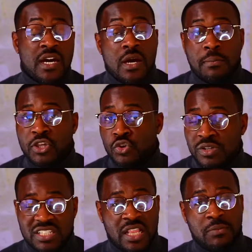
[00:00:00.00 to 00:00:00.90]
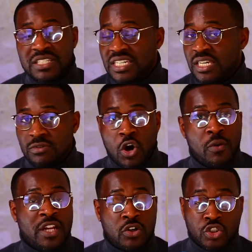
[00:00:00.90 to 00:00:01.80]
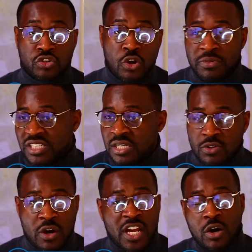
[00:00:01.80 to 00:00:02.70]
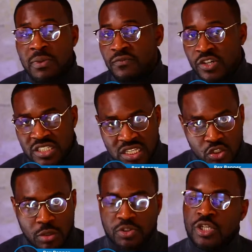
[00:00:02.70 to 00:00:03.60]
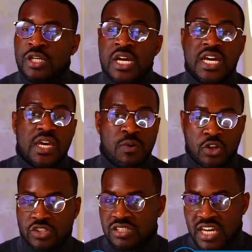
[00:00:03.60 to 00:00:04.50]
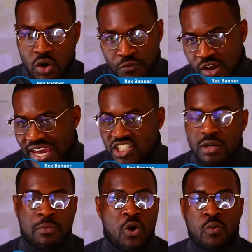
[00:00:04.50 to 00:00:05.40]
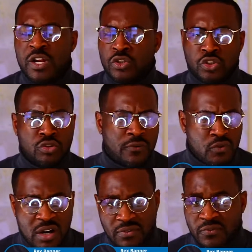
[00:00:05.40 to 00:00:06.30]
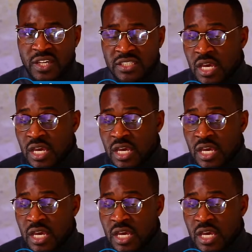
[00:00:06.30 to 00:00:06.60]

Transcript: But you were telling me to keep going. And because you told me to keep going, I got my first lease option. He went on to take over a HMO, went on to do a few other things.